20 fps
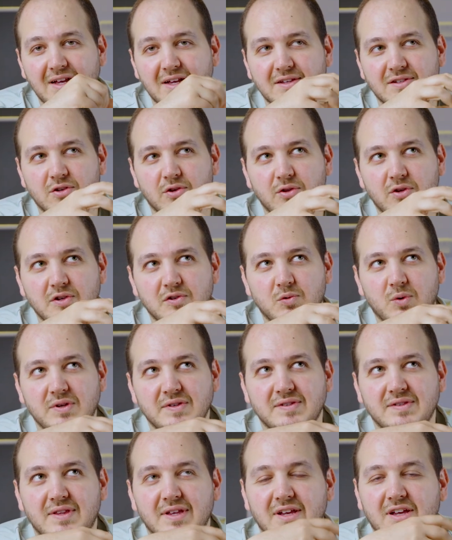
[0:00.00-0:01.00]
So those
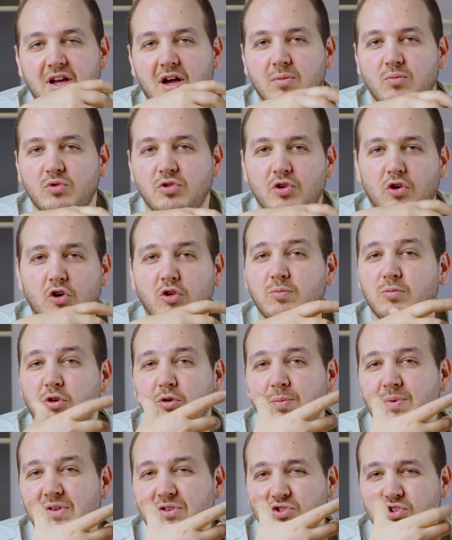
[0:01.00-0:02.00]
ones, they come with
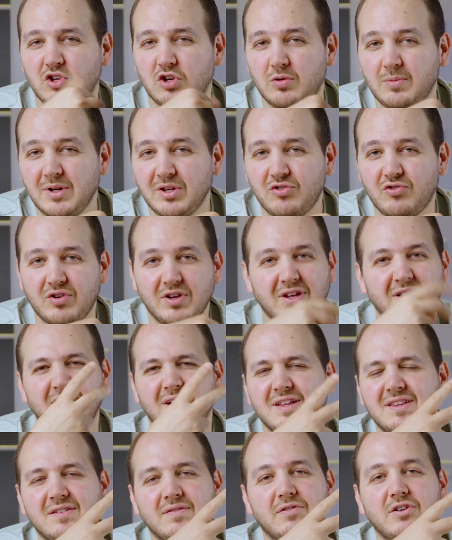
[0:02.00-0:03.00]
all-purpose geometry.
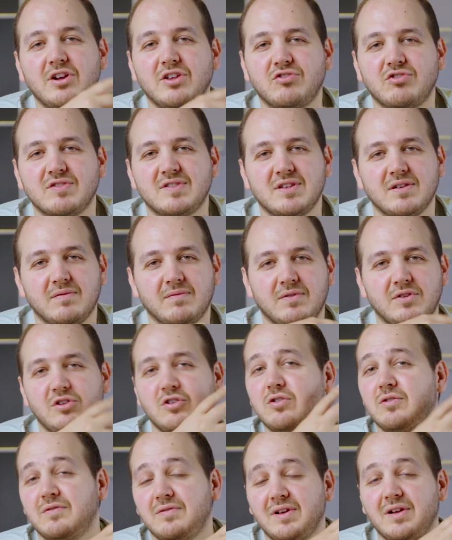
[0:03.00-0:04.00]
It's a very interesting
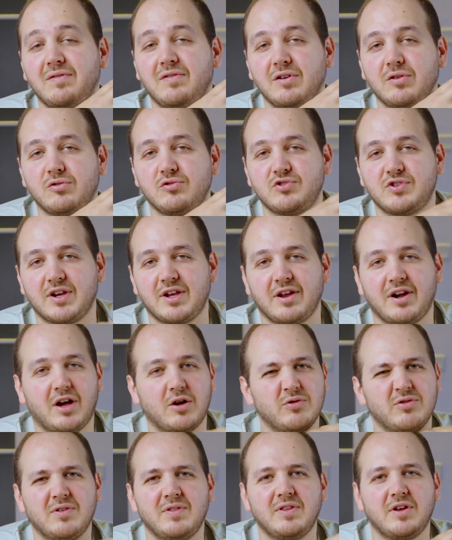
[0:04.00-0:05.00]
video. Feel free to check it
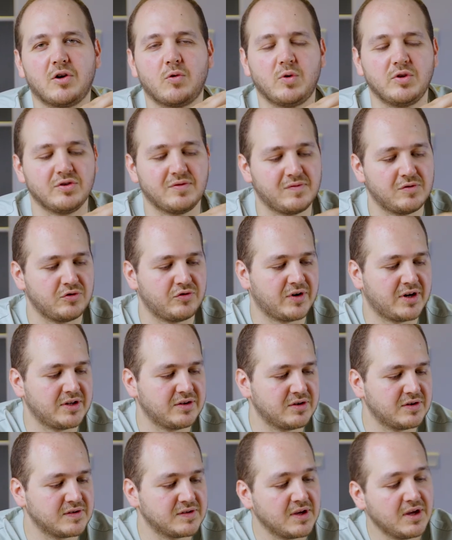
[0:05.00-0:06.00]
out. They are wonderful
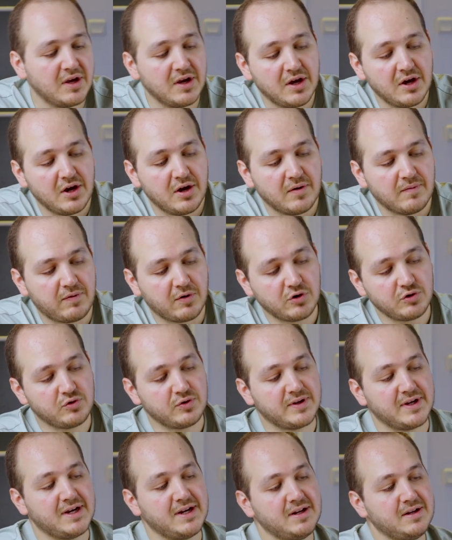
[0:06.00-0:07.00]
grinders. For
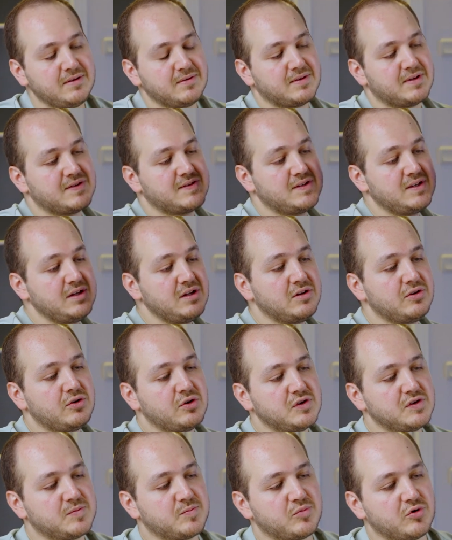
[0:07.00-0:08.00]
today, the Single
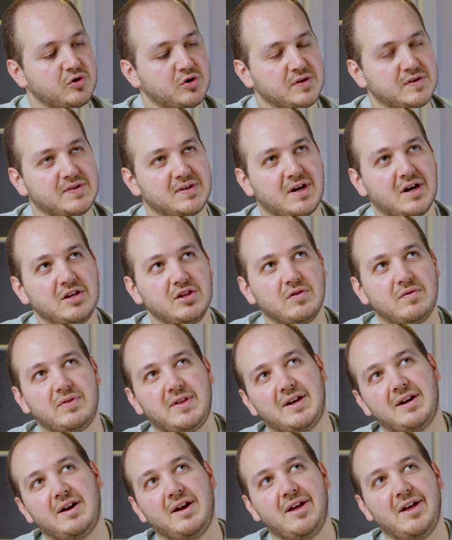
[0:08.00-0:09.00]
Dose Pro, it's kind of
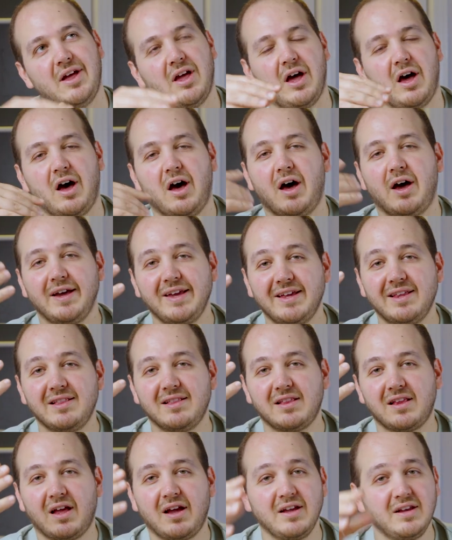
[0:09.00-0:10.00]
their
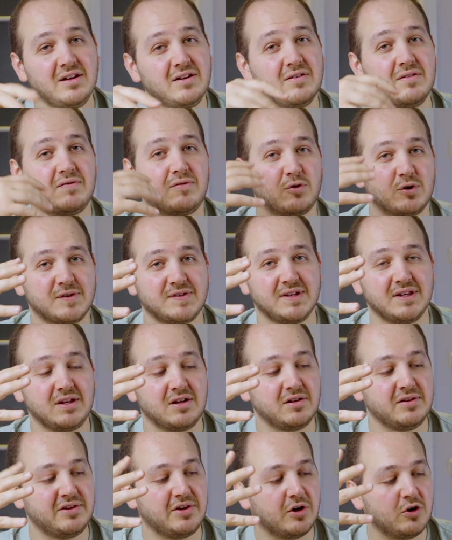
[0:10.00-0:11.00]
high-end line for
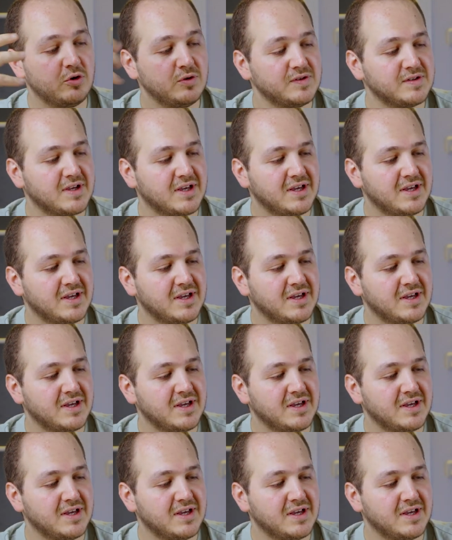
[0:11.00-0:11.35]
single dose.